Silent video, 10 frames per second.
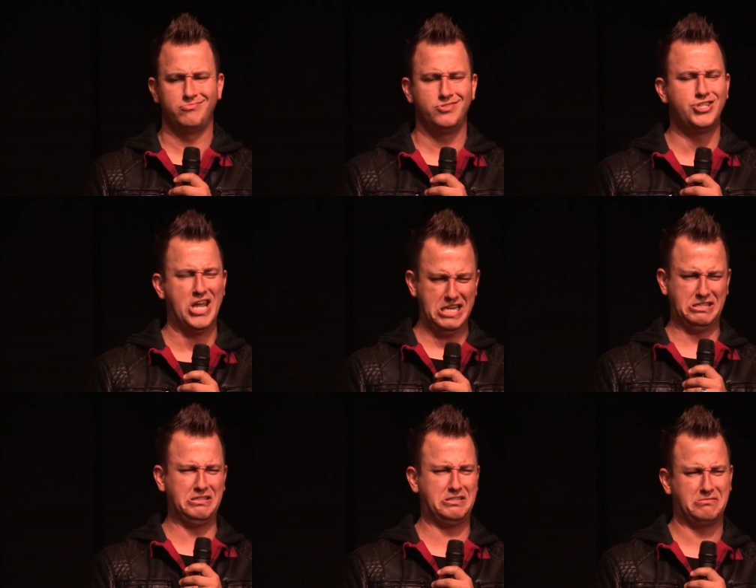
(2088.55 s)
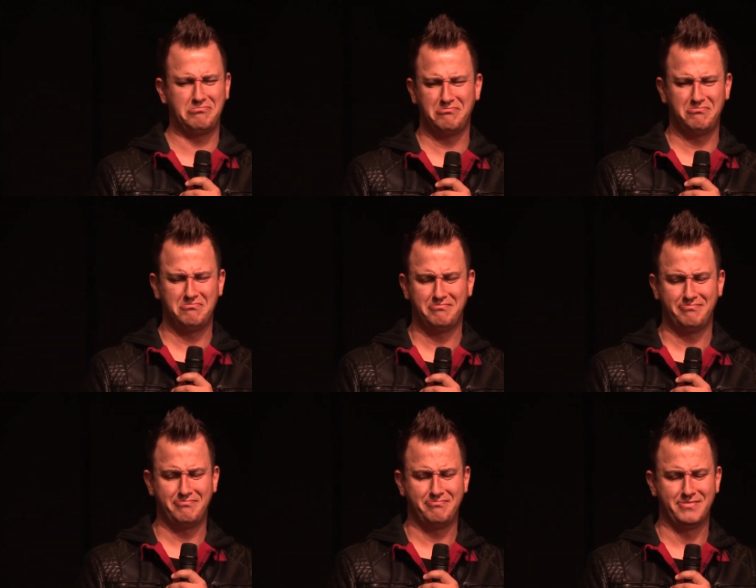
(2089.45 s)
Jesus?
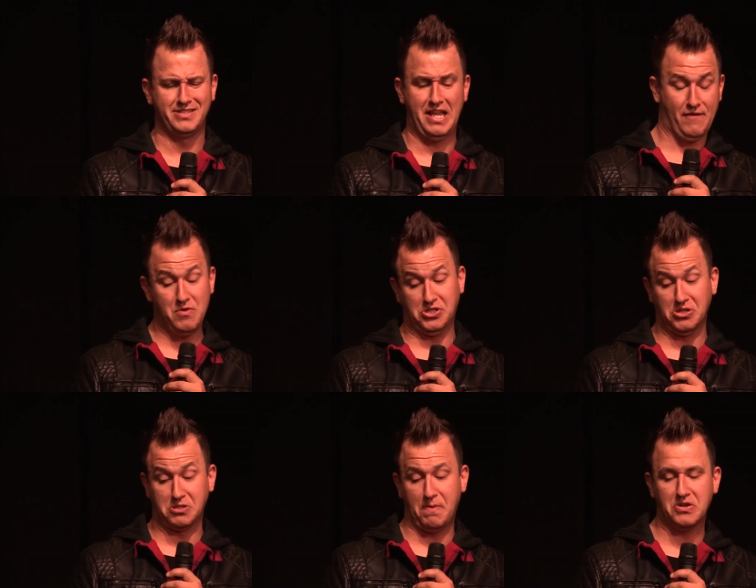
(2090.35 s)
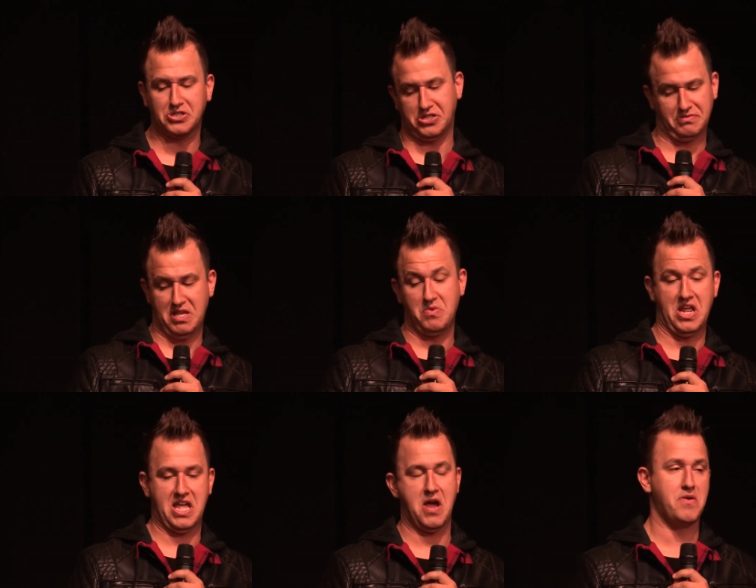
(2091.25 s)
If he was so spiritual, he wouldn't
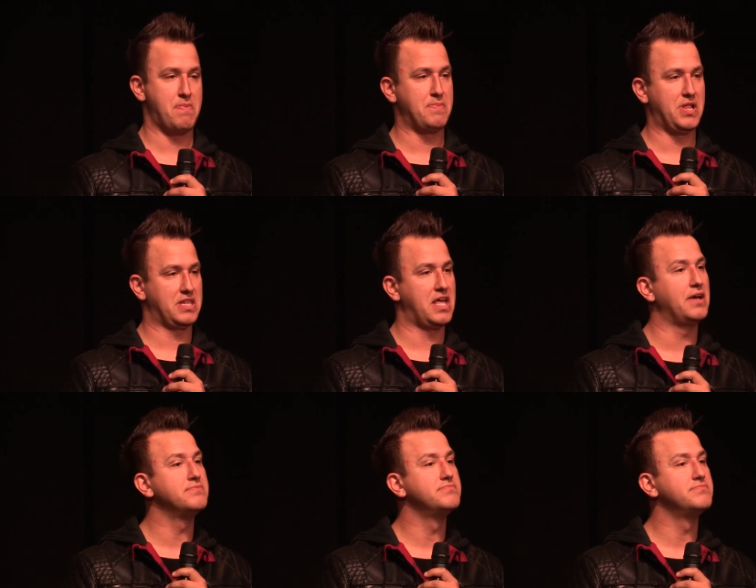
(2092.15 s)
hang out with people like that.